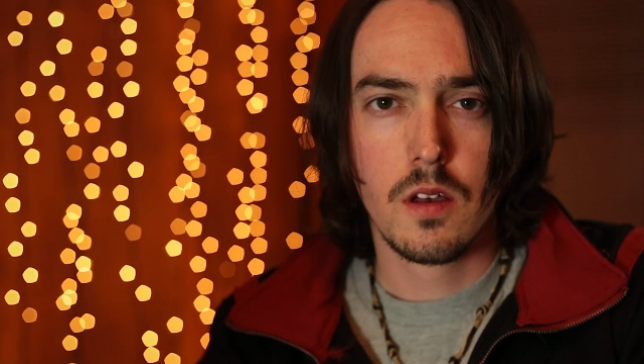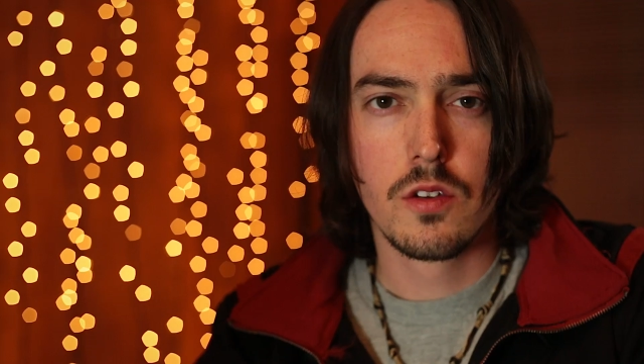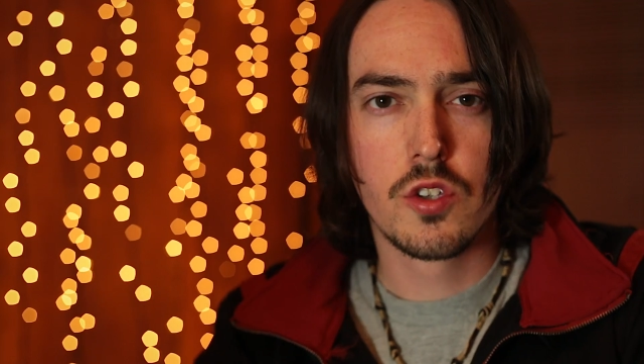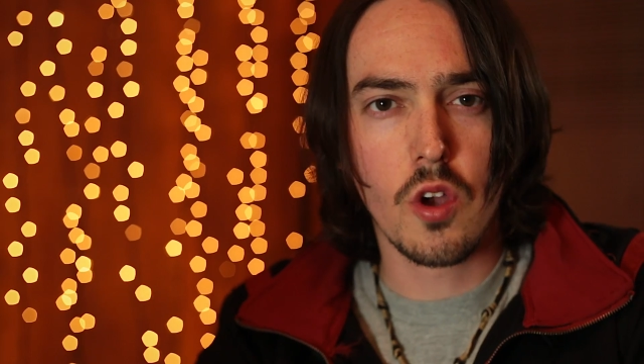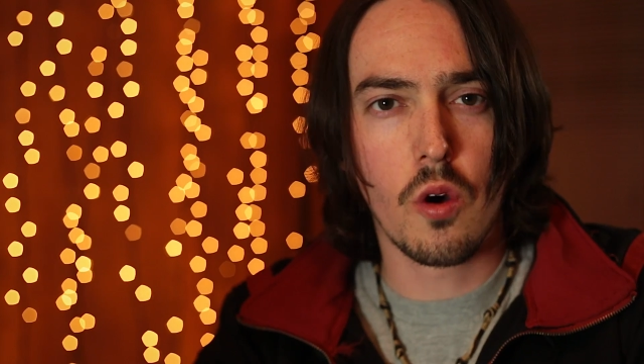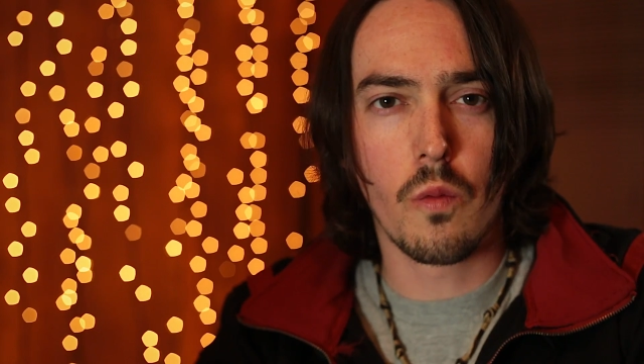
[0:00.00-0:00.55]

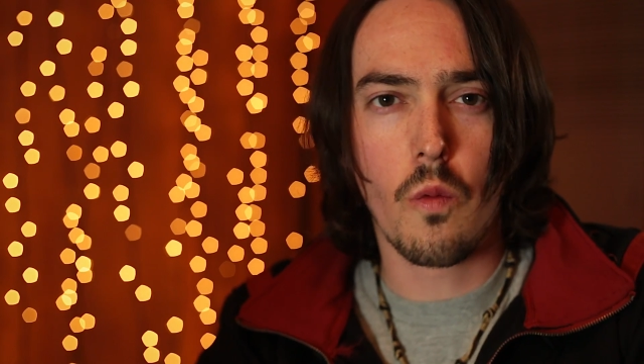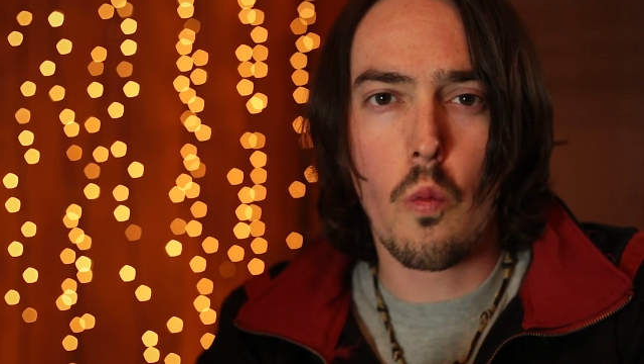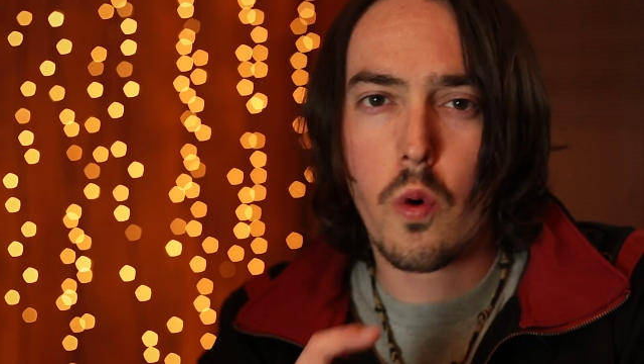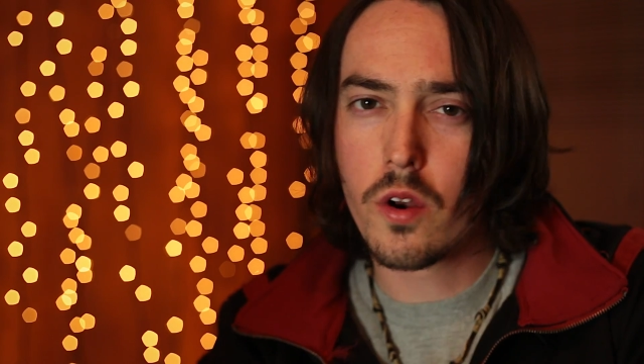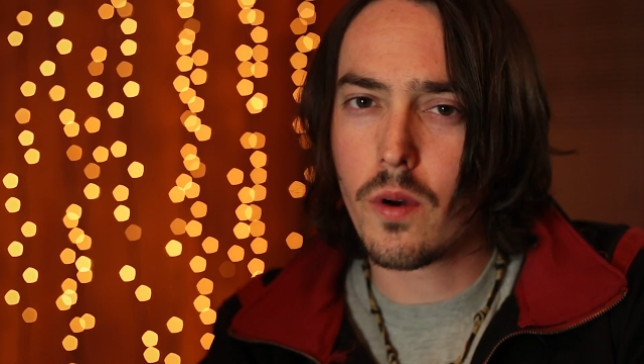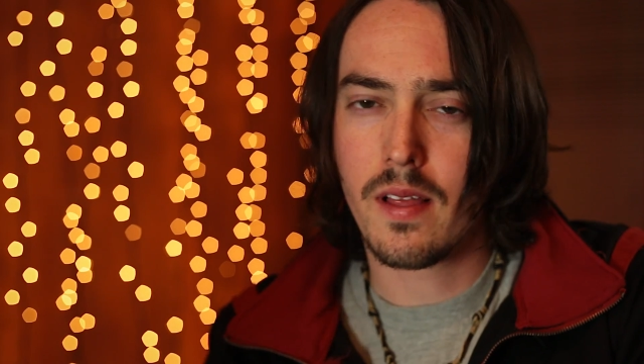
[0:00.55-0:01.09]
So
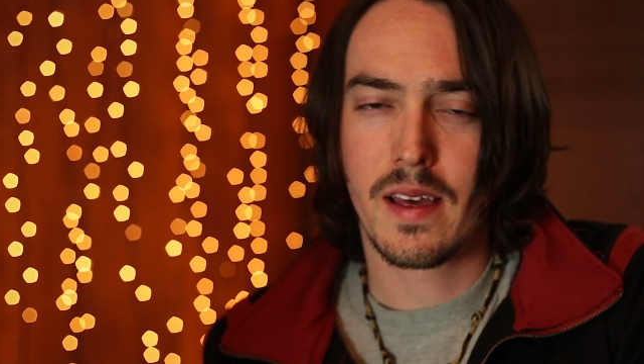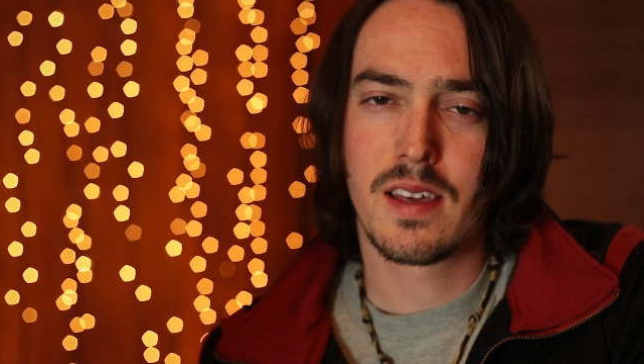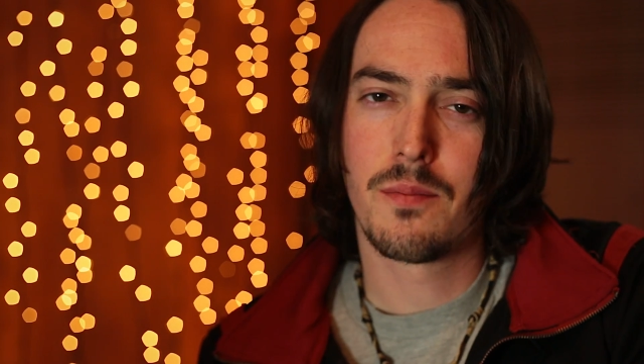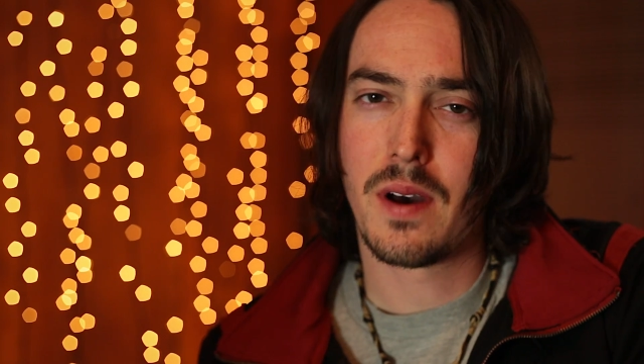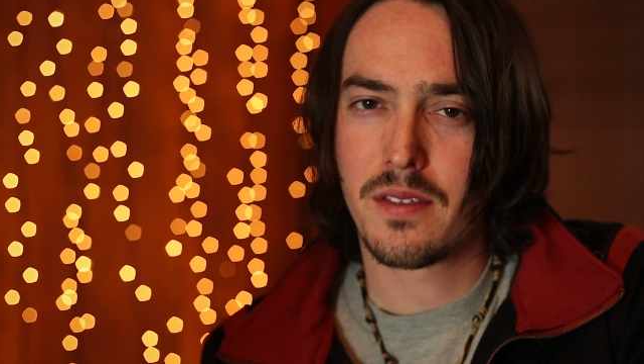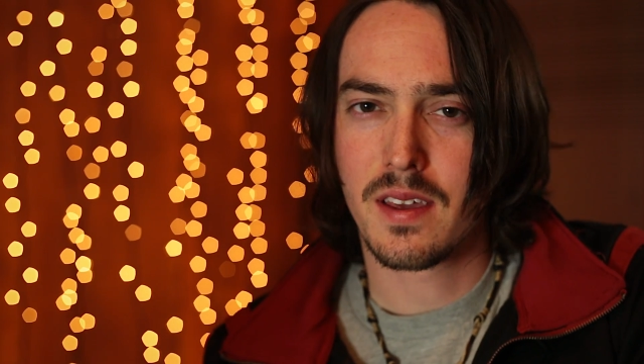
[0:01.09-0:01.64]
what do I like
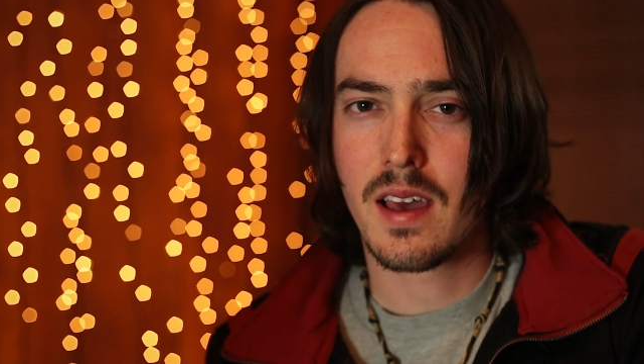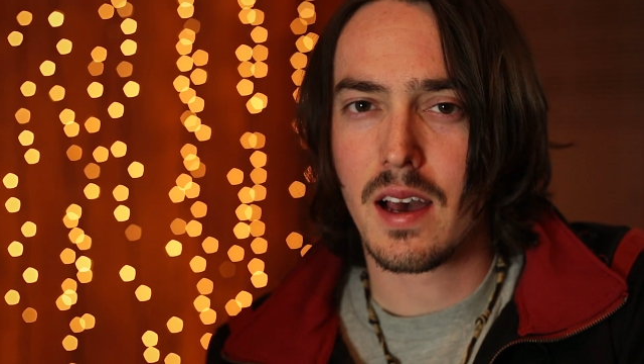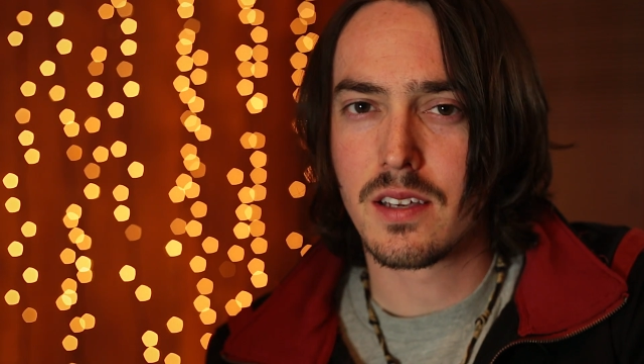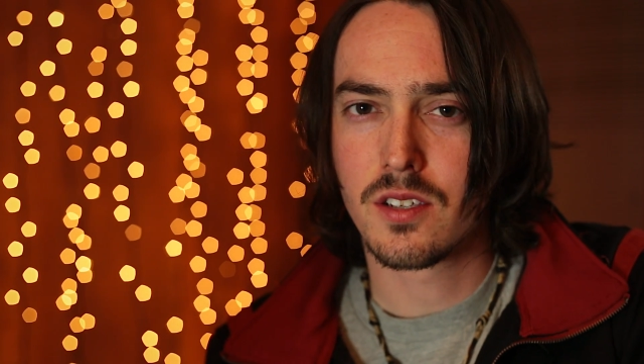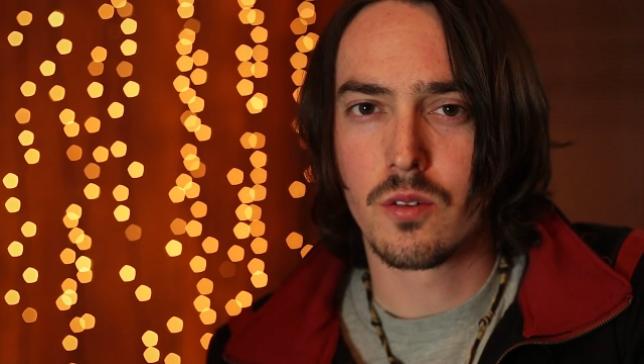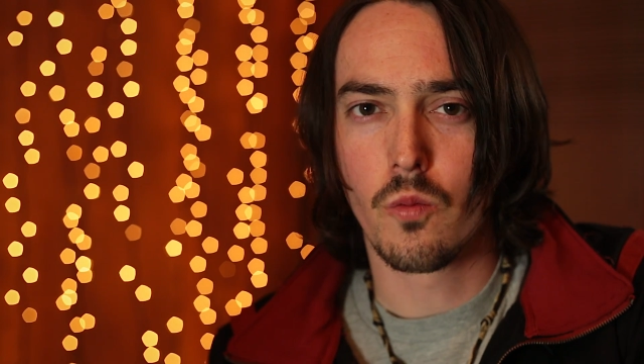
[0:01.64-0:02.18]
about the
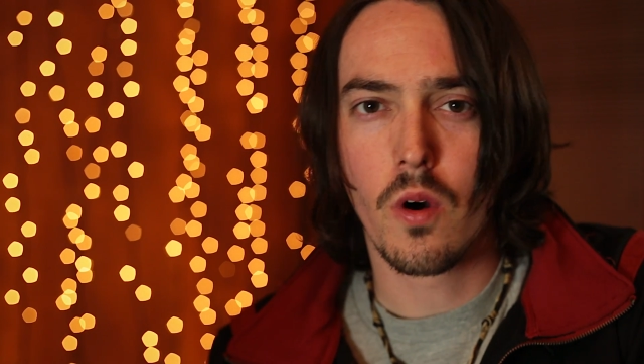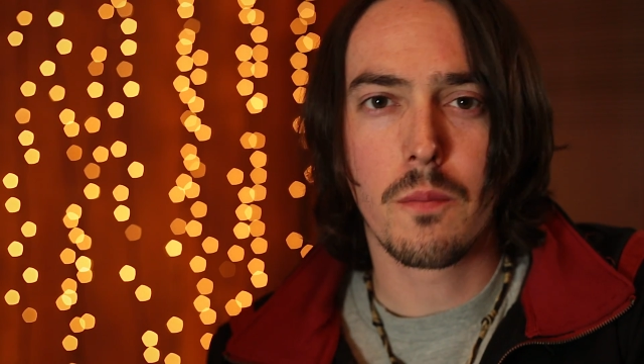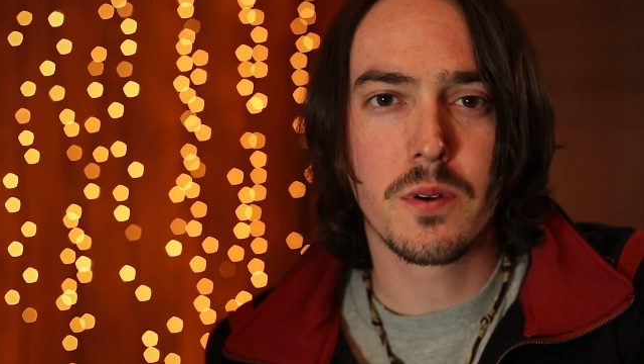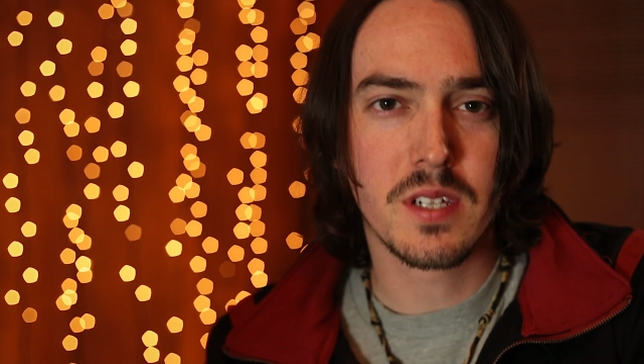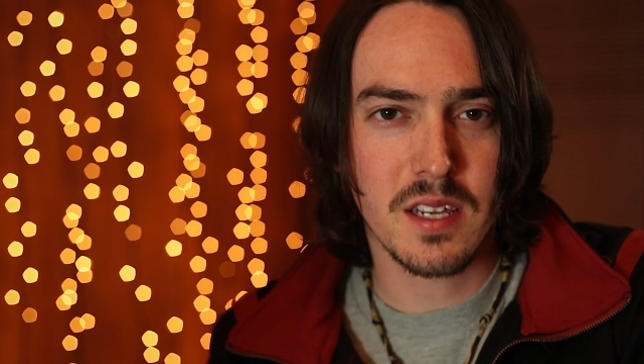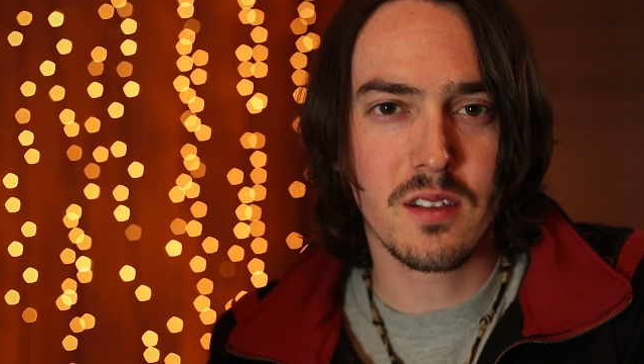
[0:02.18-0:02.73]
costume? Well,
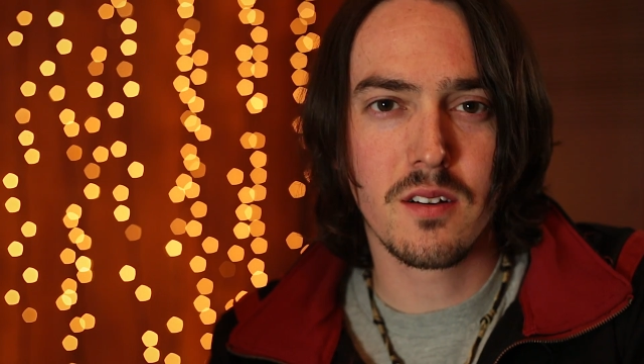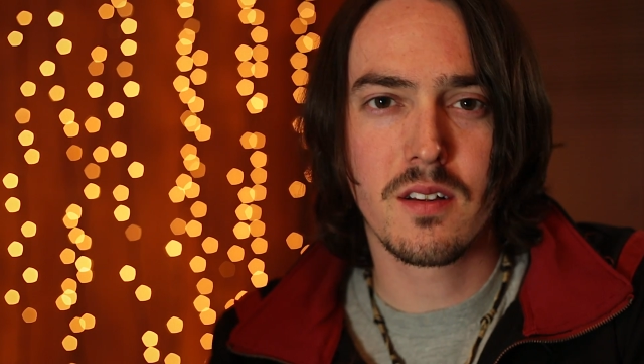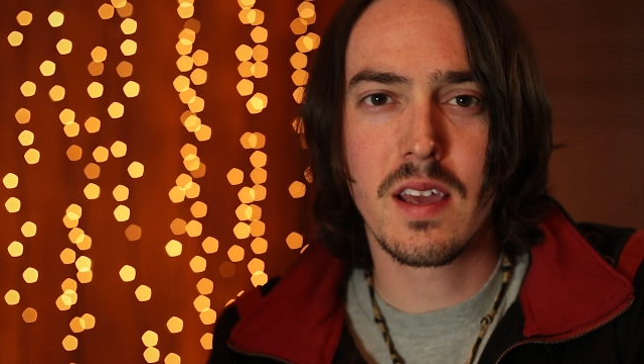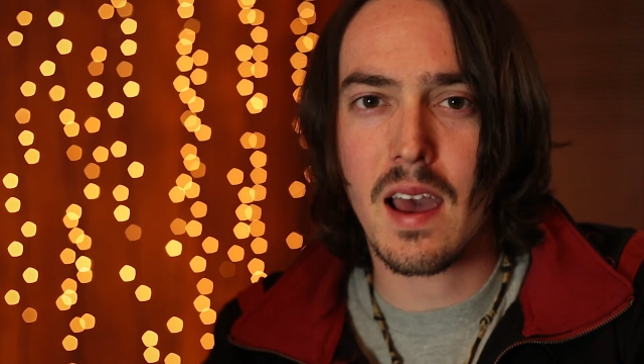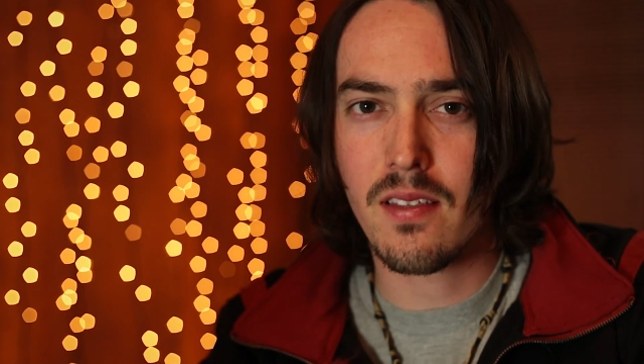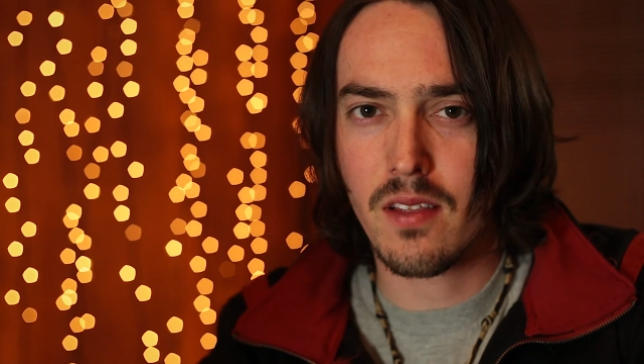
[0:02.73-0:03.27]

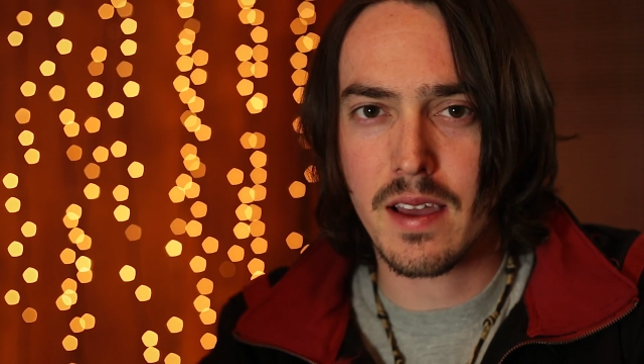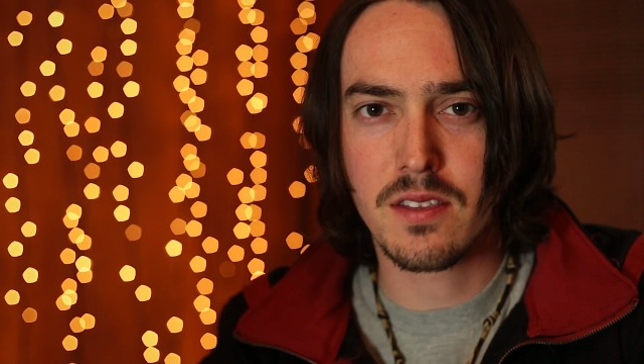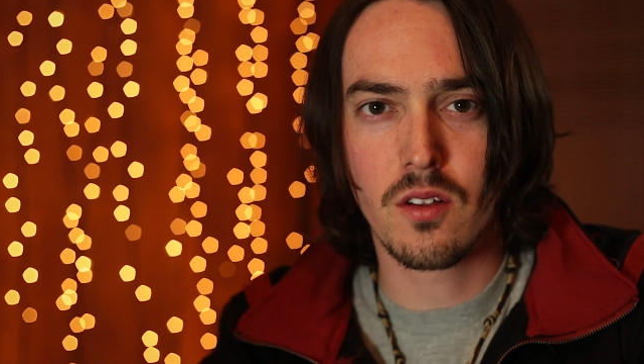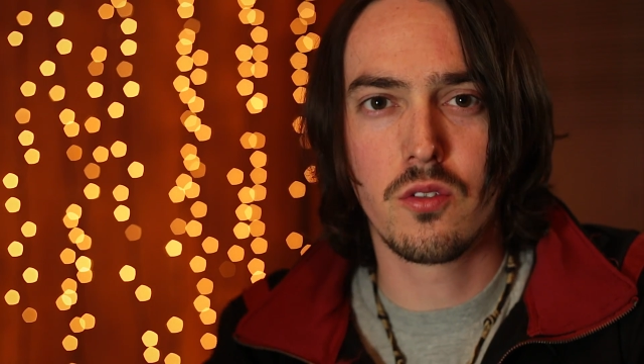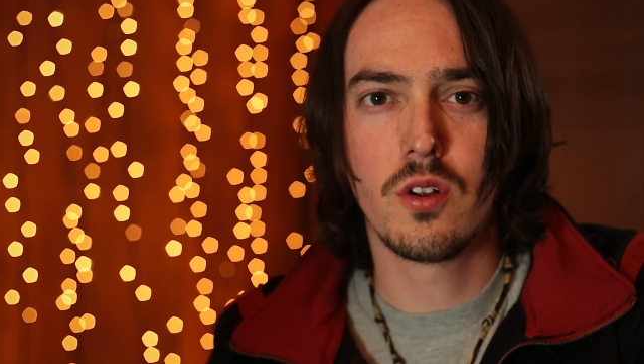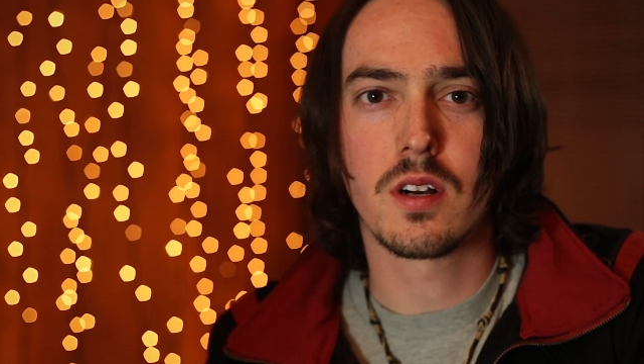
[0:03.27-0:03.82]
particularly I like
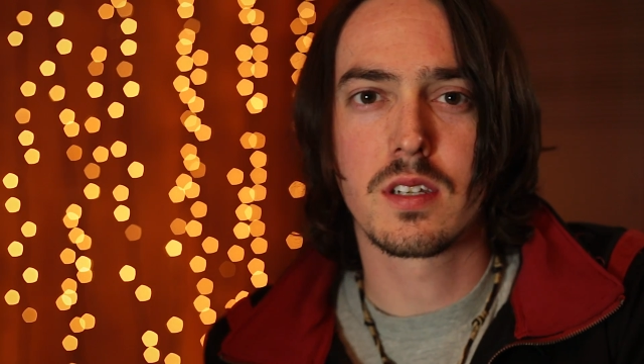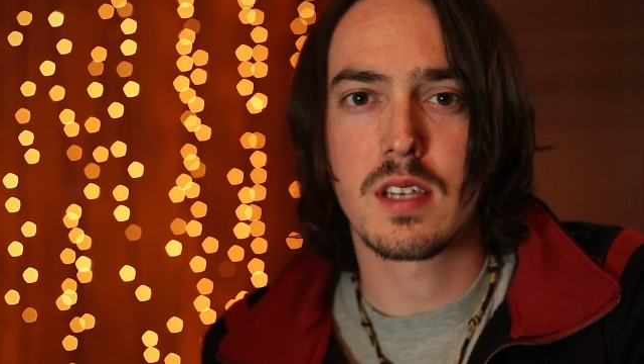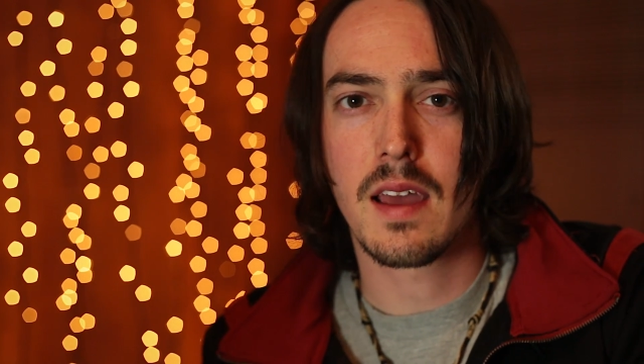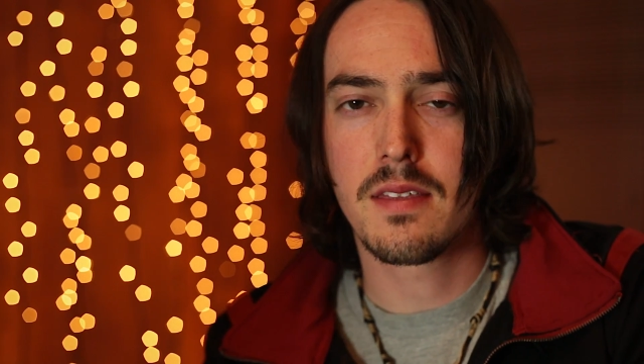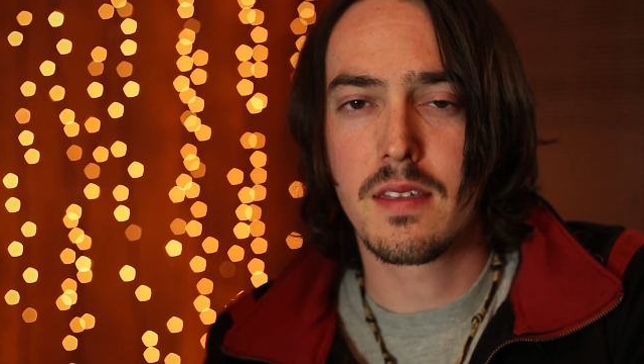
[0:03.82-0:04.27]
the looks. I